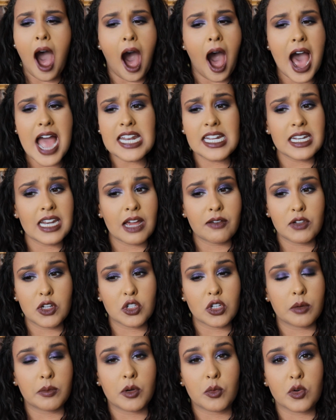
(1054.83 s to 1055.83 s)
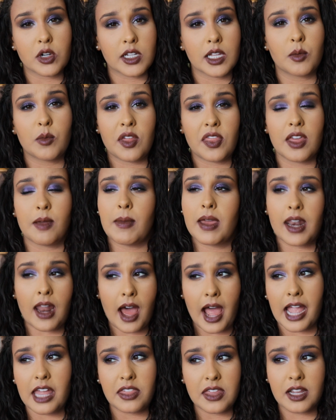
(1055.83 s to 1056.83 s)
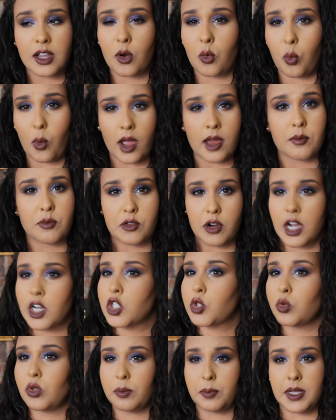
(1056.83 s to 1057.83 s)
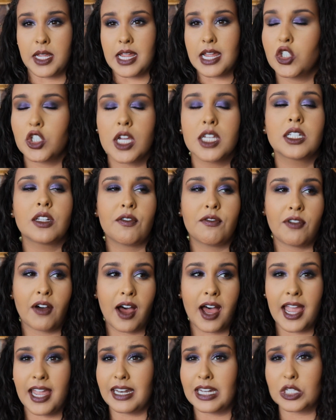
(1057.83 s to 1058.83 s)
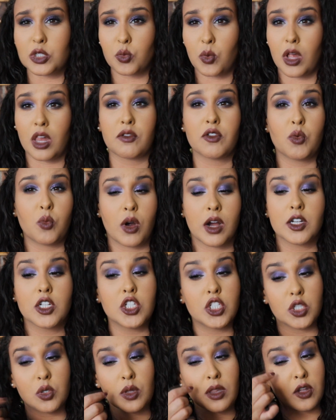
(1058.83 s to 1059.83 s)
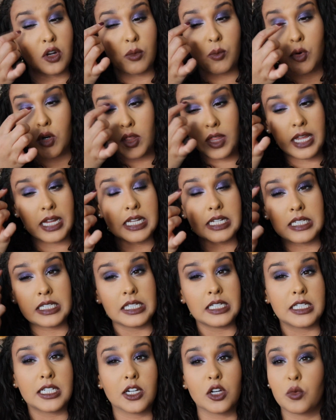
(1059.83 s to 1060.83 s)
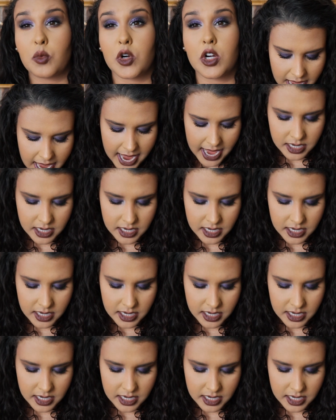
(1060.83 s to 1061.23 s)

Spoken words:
I didn't have any trouble working with them, and I think a wet brush would be just fine as well if you want to do a little more like detail work.